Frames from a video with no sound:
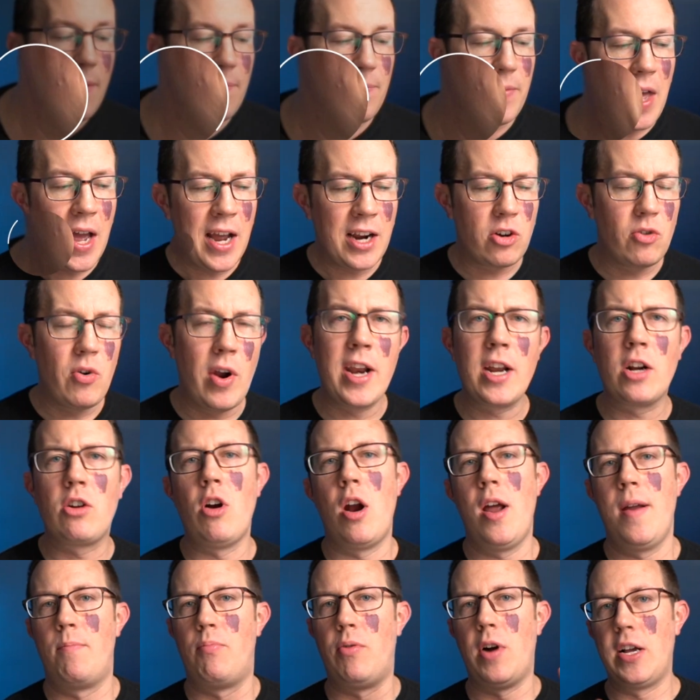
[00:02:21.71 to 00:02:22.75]
Not credit
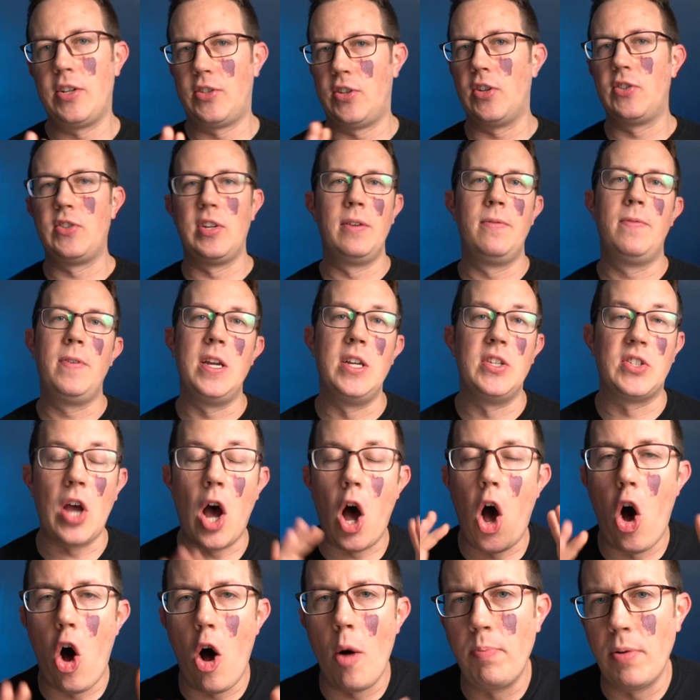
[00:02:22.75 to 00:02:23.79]
card processing fees.
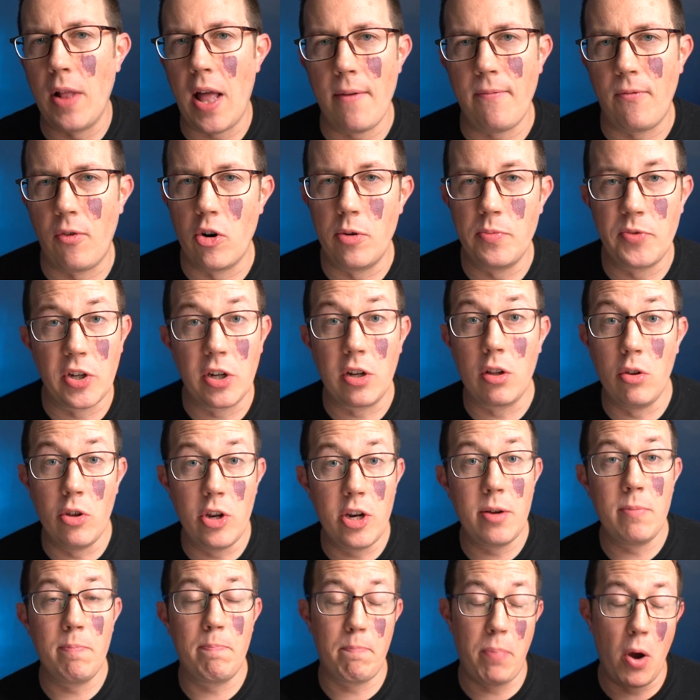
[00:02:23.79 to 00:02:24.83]
All platforms,
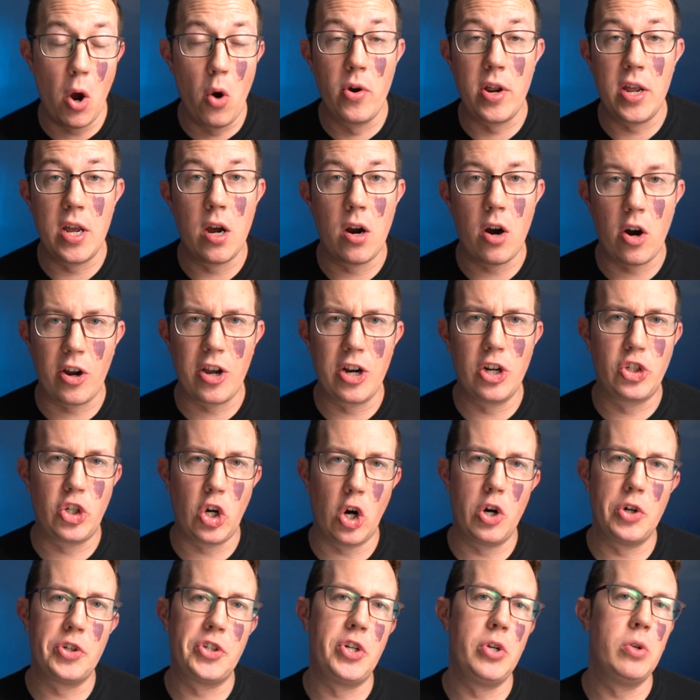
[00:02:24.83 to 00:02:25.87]
including Podia, are gonna
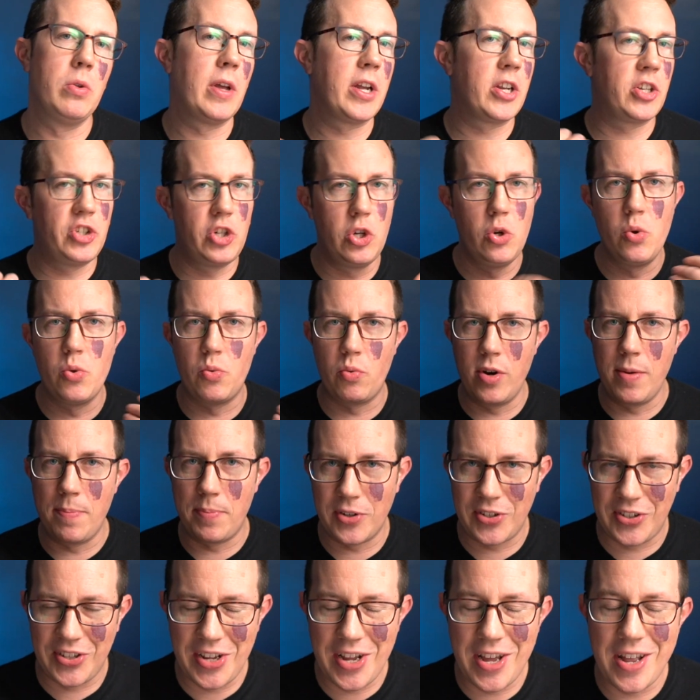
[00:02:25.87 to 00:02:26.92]
charge you like two, three
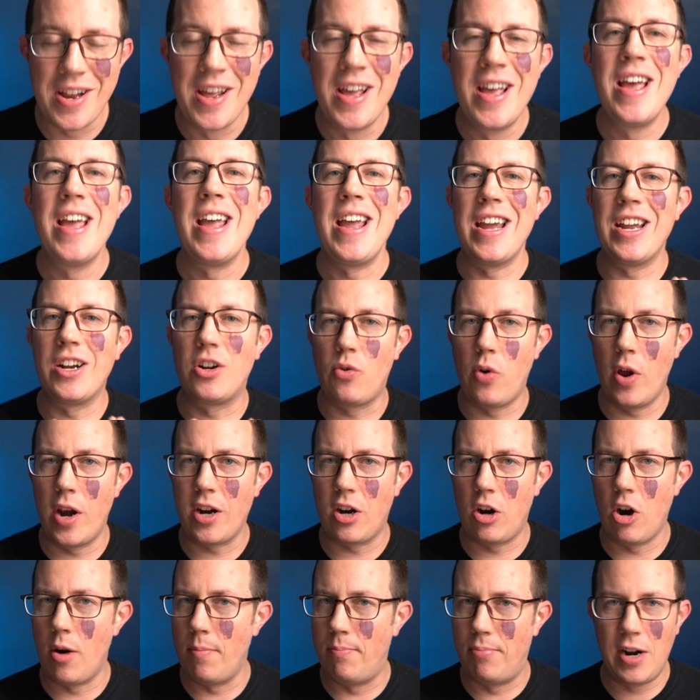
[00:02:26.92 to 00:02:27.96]
percent in credit
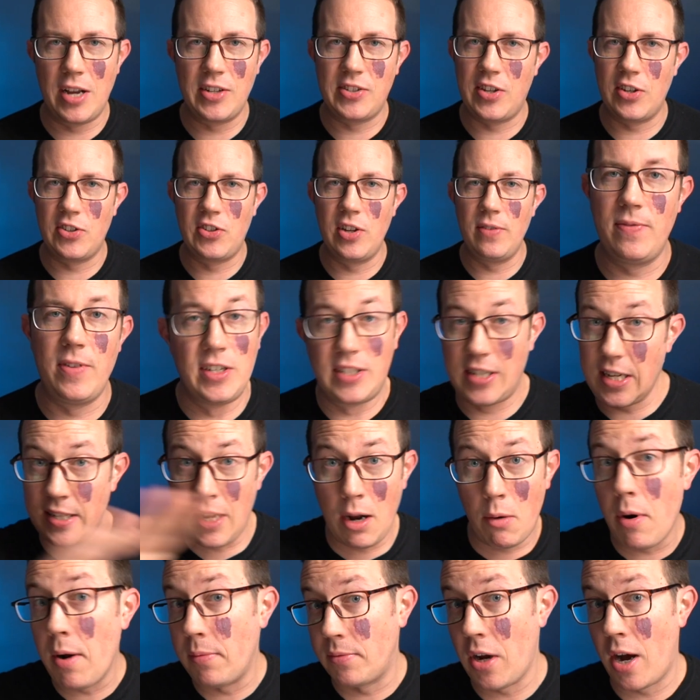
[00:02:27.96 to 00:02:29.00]
card processing fees. That's not
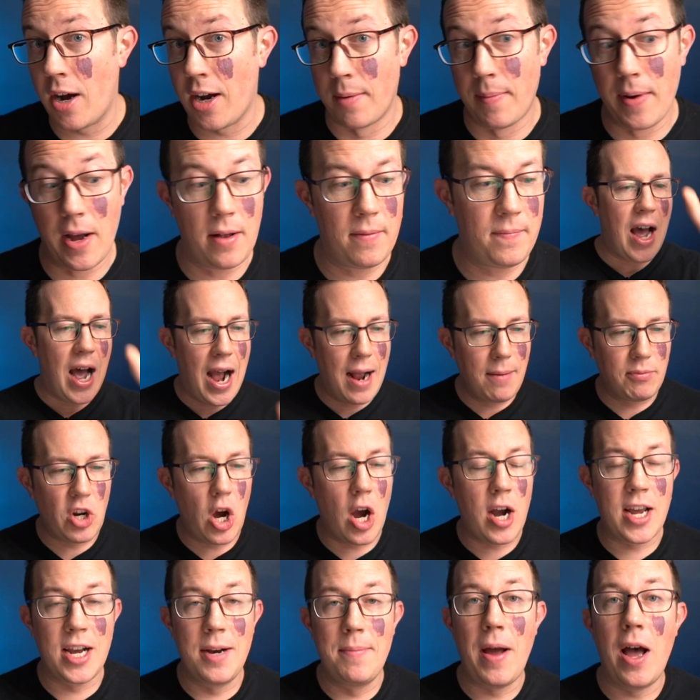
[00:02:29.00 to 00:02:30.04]
what I'm talking about. I'm
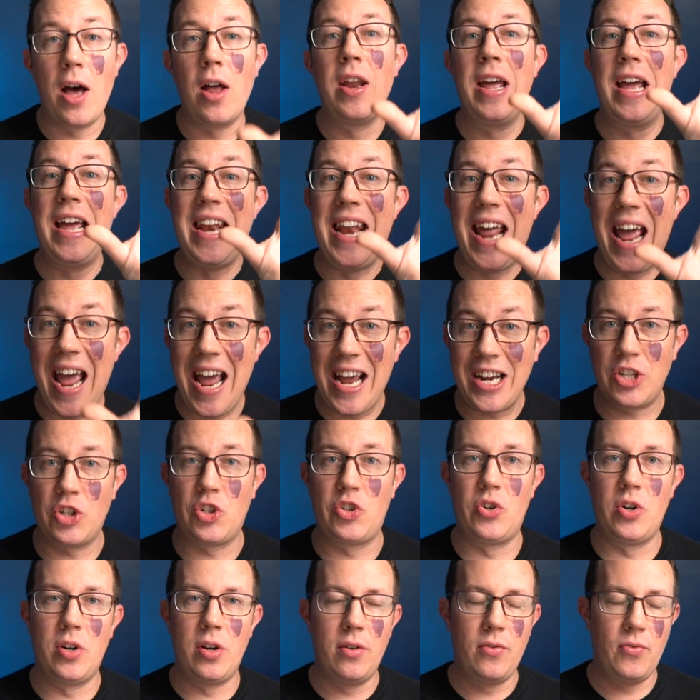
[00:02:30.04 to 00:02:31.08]
talking about an
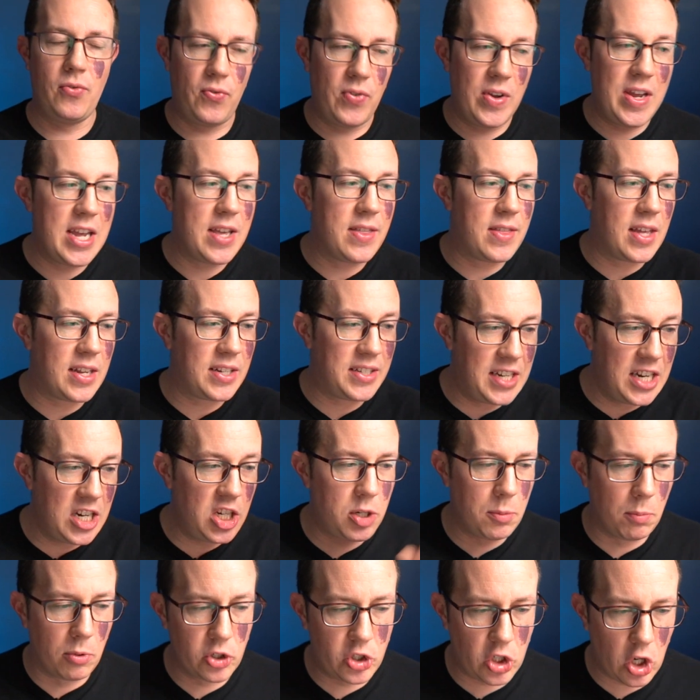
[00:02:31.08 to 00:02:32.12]
extra fee that
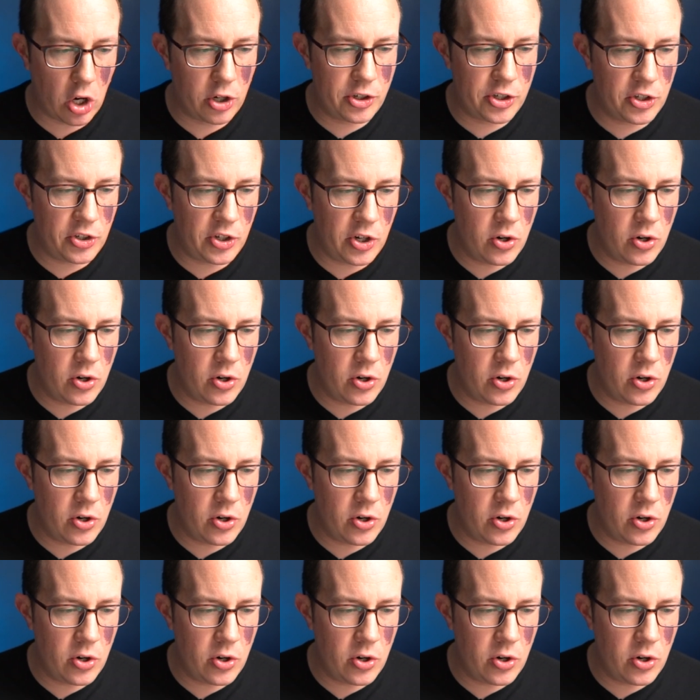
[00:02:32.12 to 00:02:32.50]
Teachable charges